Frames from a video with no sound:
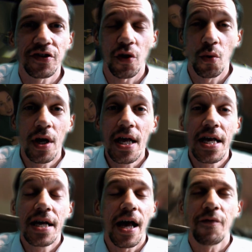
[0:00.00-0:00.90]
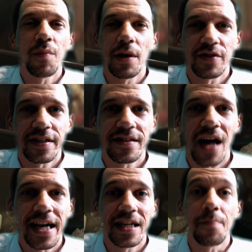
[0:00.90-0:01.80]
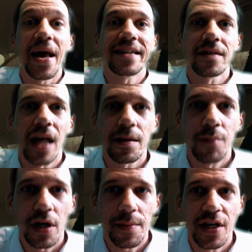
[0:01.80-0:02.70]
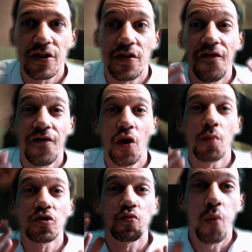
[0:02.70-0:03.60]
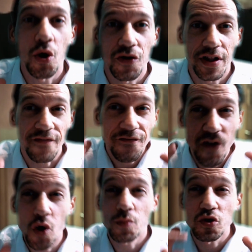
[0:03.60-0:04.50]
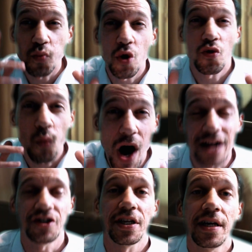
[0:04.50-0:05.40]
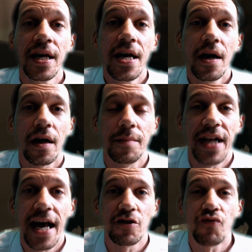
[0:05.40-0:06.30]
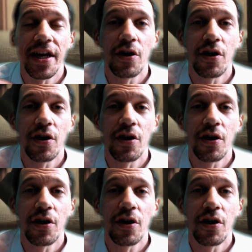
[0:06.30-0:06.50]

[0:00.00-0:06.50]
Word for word: so everybody was excited. It banked a lot of money because the film was worth it. The film was worth watching. Um, it had great